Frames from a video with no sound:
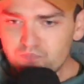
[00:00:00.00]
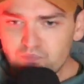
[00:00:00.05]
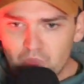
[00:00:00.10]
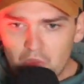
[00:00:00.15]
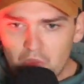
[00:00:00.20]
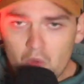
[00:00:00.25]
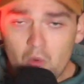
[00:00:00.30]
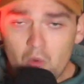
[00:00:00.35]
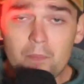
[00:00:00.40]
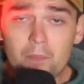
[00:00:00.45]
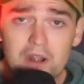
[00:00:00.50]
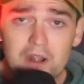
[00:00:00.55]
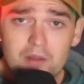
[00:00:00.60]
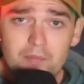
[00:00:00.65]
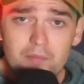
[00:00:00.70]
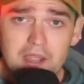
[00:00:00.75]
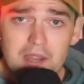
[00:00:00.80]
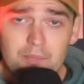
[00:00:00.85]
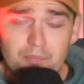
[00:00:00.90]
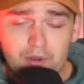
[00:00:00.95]
what
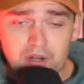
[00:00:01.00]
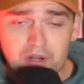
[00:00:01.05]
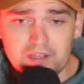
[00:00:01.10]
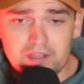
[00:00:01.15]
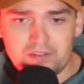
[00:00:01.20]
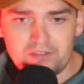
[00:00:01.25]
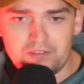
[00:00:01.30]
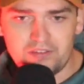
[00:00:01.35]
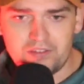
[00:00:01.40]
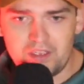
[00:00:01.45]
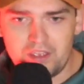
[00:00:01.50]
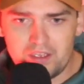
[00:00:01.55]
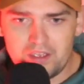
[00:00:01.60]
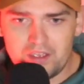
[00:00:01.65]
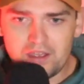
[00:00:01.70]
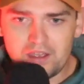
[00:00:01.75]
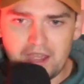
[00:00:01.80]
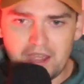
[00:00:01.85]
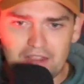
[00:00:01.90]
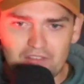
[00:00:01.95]
Bernabei brings
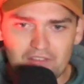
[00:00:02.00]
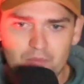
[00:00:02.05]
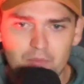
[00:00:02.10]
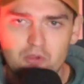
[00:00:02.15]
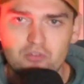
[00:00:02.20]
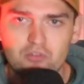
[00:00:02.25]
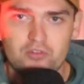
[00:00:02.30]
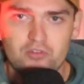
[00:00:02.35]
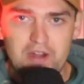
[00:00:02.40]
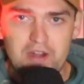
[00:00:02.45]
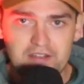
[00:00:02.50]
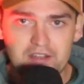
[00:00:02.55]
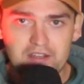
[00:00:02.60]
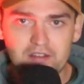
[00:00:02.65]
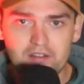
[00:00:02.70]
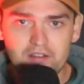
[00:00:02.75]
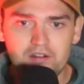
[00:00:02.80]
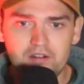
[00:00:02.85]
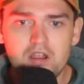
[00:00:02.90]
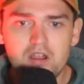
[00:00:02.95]
as opposed to Greg
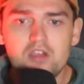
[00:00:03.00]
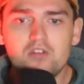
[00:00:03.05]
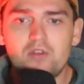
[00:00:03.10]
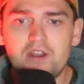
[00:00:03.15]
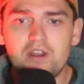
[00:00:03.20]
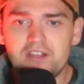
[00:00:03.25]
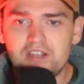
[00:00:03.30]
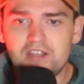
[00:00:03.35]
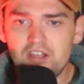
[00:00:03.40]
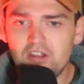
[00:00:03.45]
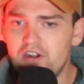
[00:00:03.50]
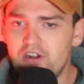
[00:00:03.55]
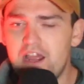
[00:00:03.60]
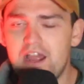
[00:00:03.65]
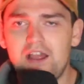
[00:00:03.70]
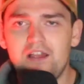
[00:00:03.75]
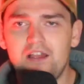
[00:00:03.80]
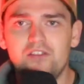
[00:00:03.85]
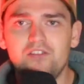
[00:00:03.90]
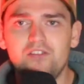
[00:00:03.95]
Taylor, Greg Taylor
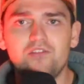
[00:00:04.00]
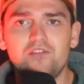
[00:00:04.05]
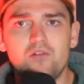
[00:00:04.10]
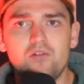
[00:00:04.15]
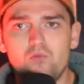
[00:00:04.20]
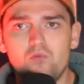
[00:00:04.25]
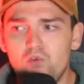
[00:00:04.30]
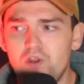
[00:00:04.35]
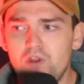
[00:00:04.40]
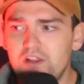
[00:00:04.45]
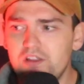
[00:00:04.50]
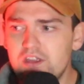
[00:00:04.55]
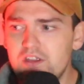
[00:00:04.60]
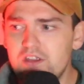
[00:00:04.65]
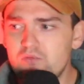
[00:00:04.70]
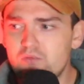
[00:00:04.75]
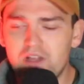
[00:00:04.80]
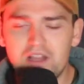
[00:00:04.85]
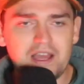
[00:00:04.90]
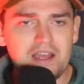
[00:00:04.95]
has really
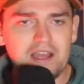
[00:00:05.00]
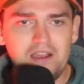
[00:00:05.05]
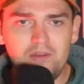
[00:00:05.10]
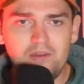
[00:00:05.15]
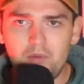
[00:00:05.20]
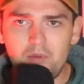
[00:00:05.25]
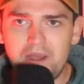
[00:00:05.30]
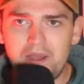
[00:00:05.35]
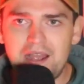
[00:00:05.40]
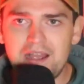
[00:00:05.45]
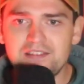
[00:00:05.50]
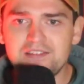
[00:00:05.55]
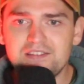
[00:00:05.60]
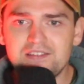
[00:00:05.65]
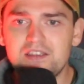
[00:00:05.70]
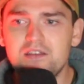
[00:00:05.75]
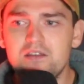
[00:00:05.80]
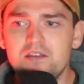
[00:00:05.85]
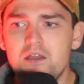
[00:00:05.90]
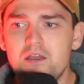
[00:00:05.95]
reliable
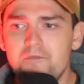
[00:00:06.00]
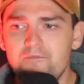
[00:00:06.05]
passing,